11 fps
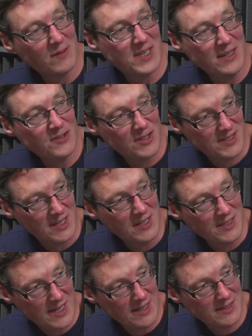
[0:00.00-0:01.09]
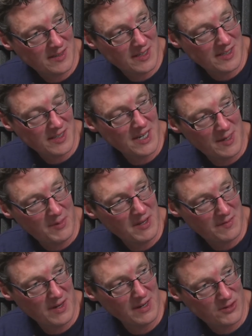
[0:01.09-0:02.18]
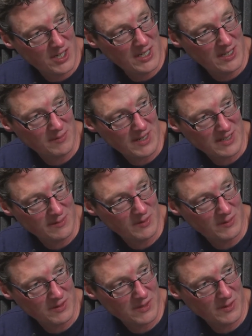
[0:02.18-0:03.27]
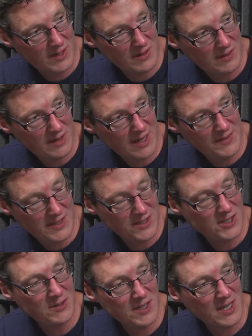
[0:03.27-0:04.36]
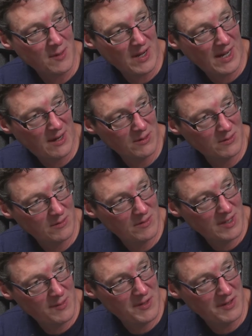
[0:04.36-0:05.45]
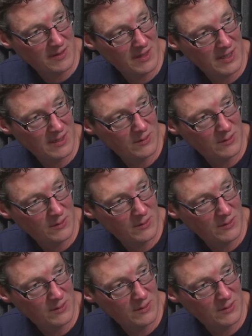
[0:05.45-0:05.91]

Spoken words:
12's interesting because this is going to be a 5G compatible one as well, and this is due to come out imminently.